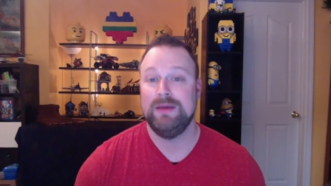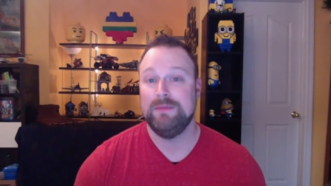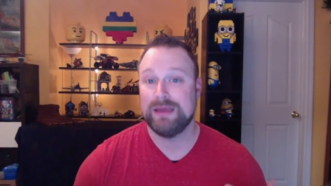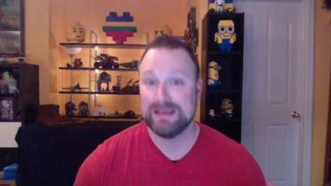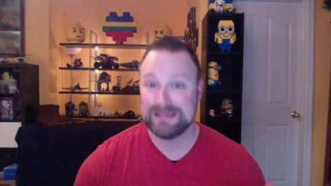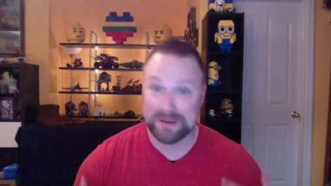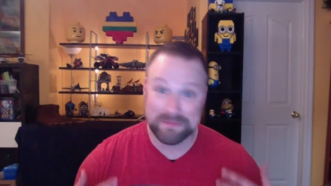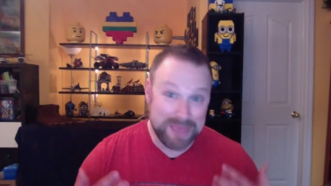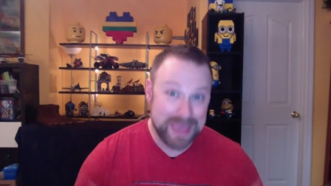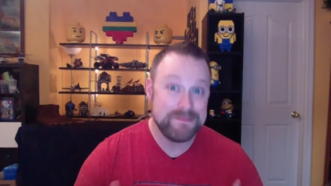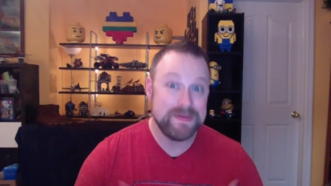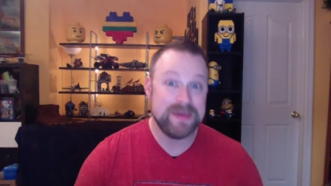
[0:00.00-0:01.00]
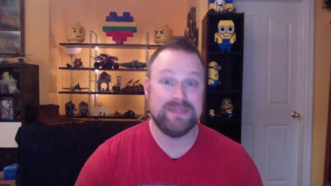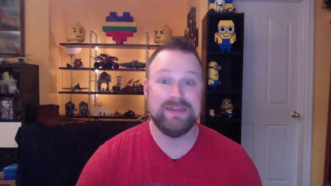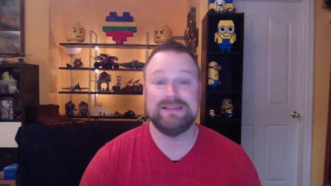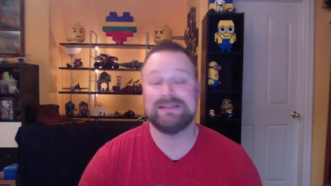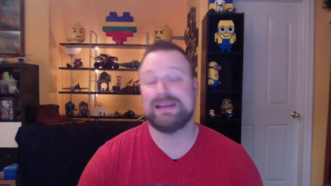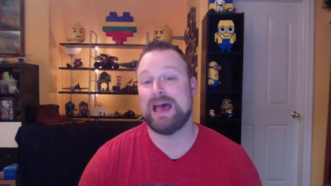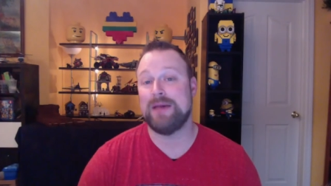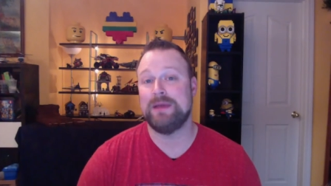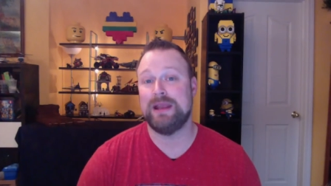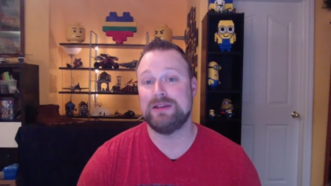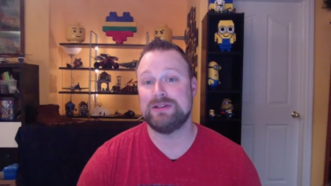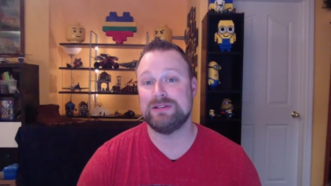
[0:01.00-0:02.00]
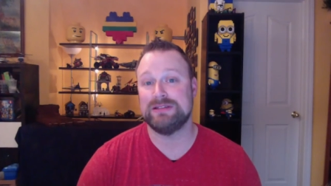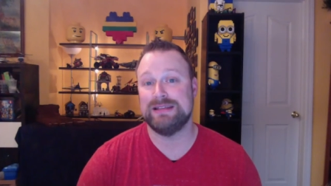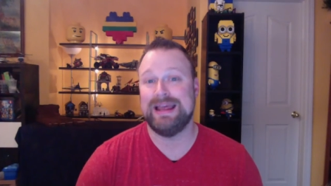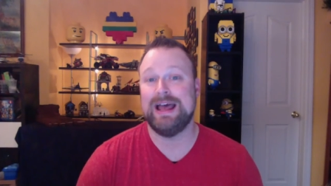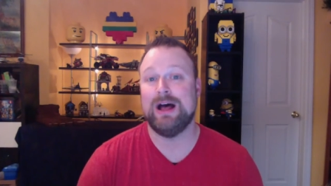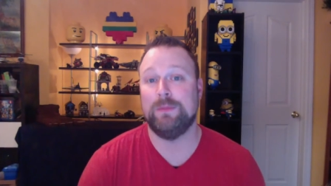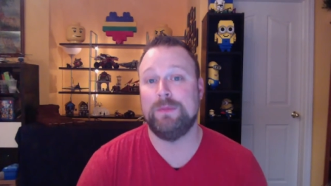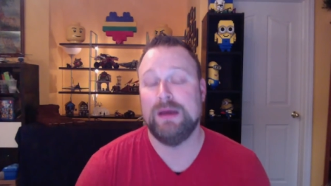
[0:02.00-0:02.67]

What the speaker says: because it may be these accommodations that help